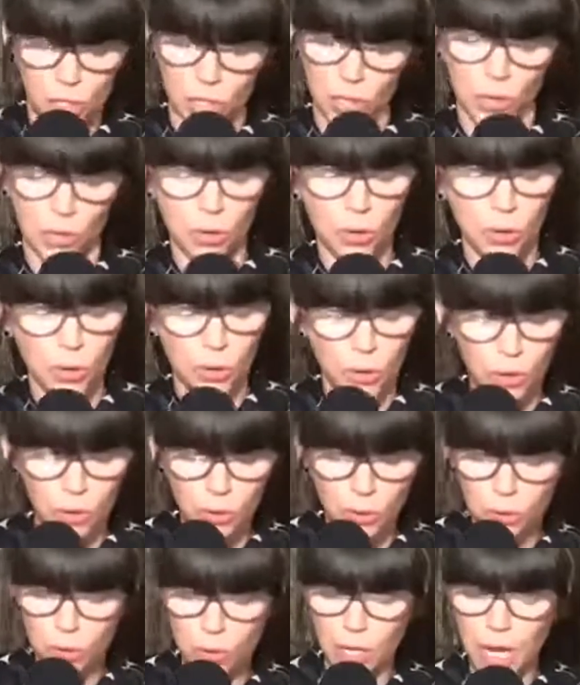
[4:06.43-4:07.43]

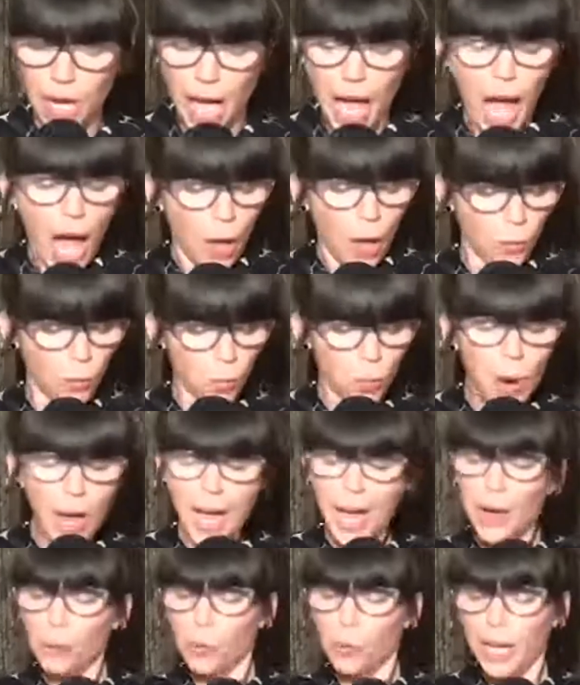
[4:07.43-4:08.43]
know, and
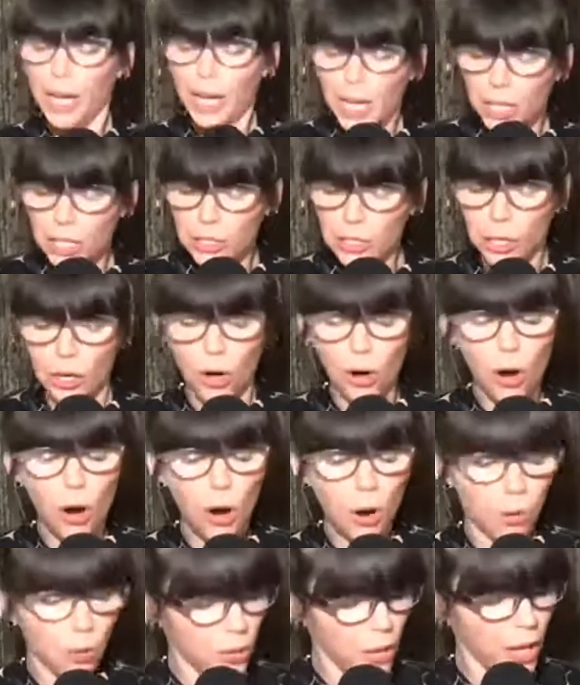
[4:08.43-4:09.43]
we will
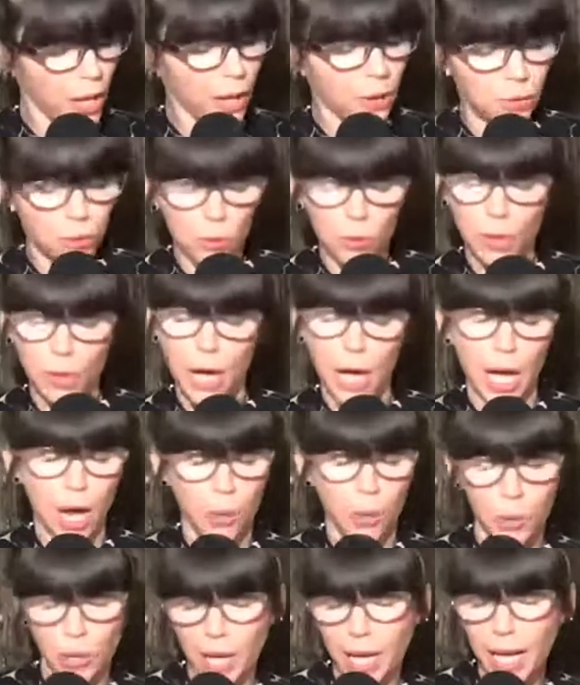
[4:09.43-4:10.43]
know that
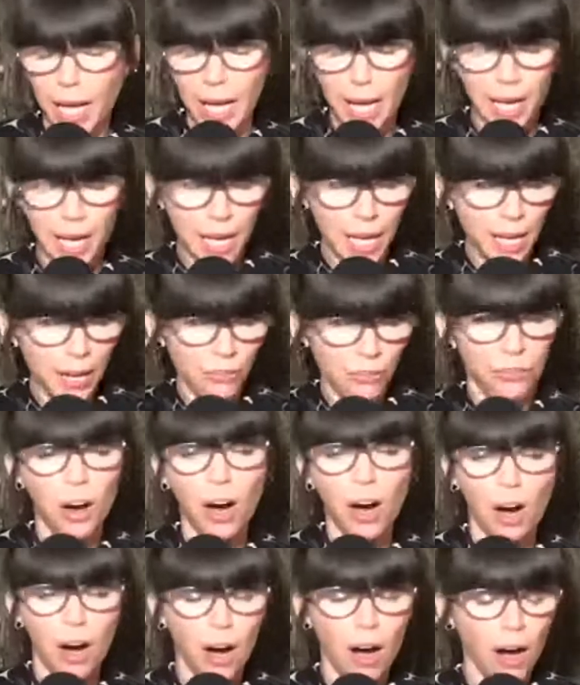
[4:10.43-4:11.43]
where we
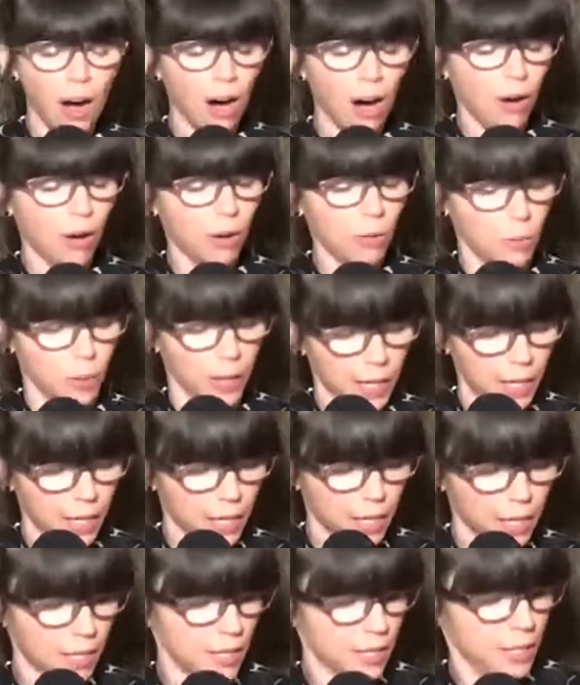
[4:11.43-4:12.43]
fall,
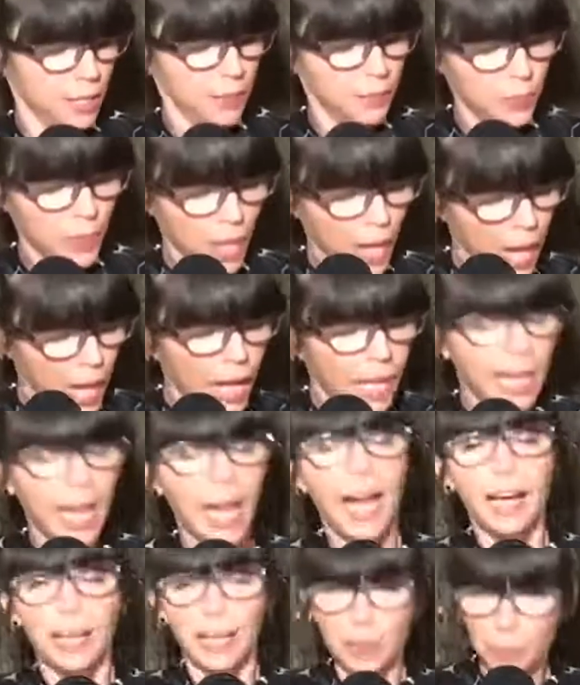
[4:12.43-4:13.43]
but
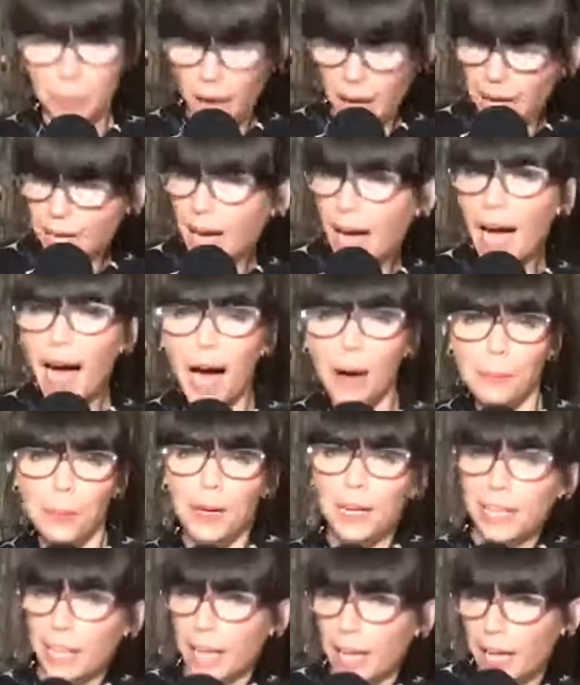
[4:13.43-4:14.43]
get back up
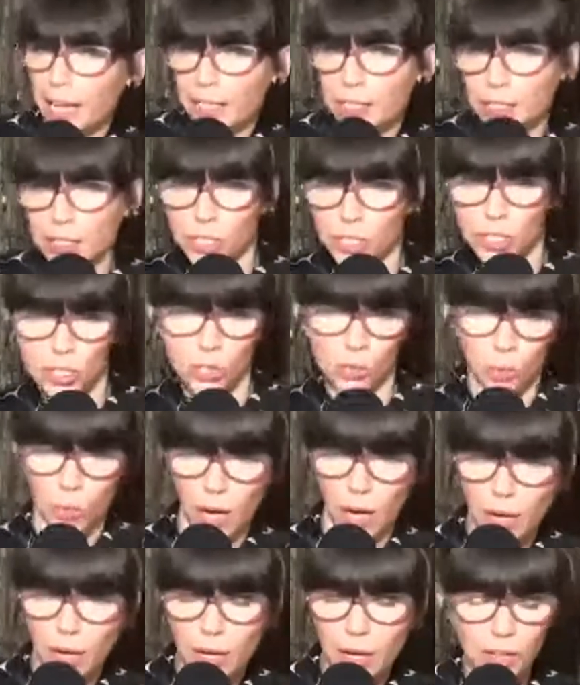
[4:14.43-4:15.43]
again.
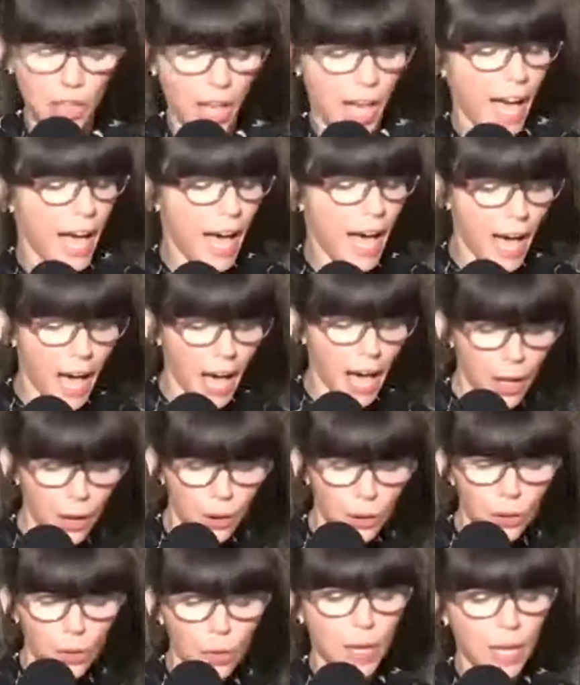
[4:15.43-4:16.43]
Well,
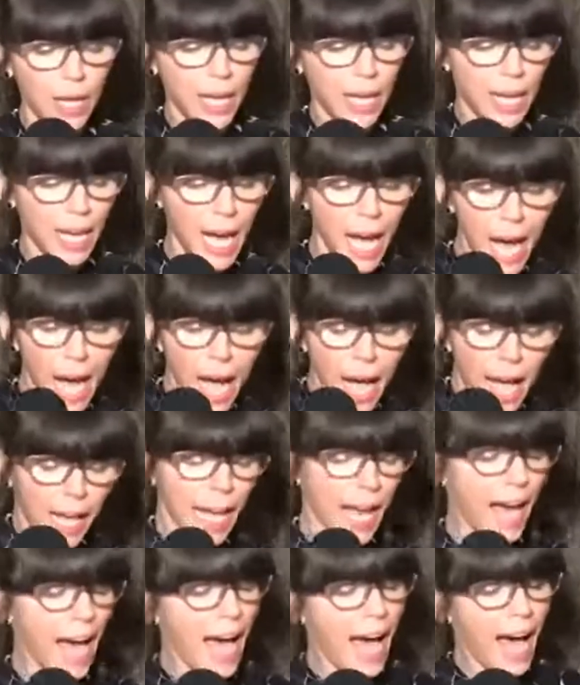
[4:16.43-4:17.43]
then we
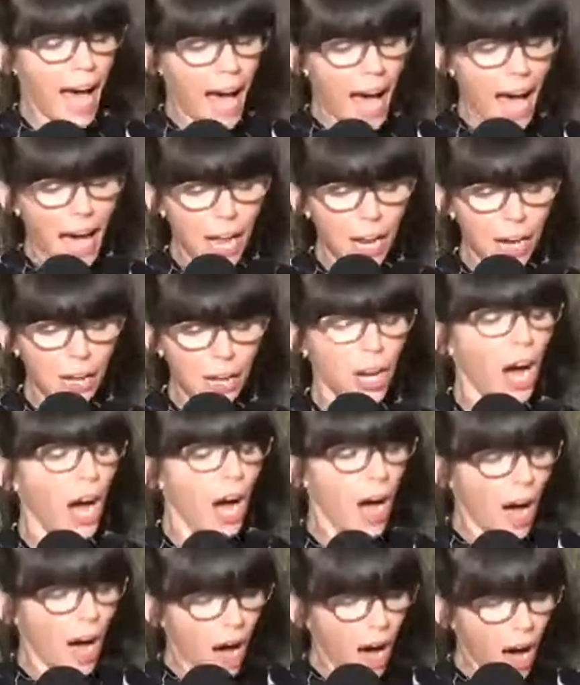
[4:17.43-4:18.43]
can
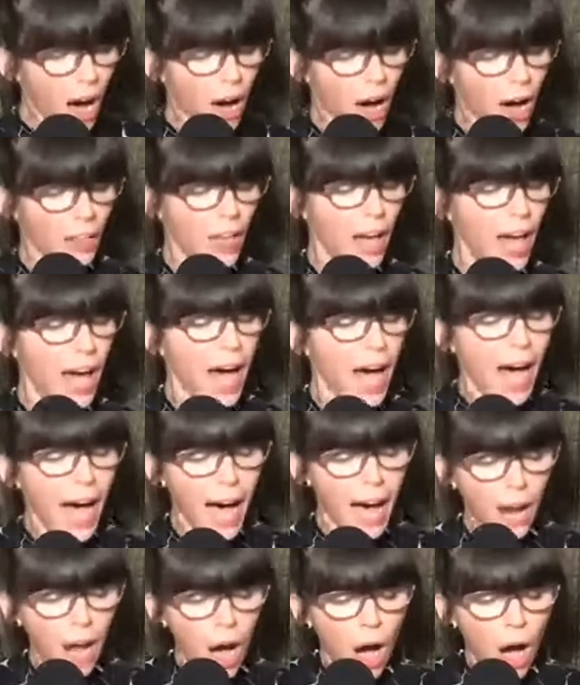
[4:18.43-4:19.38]
call that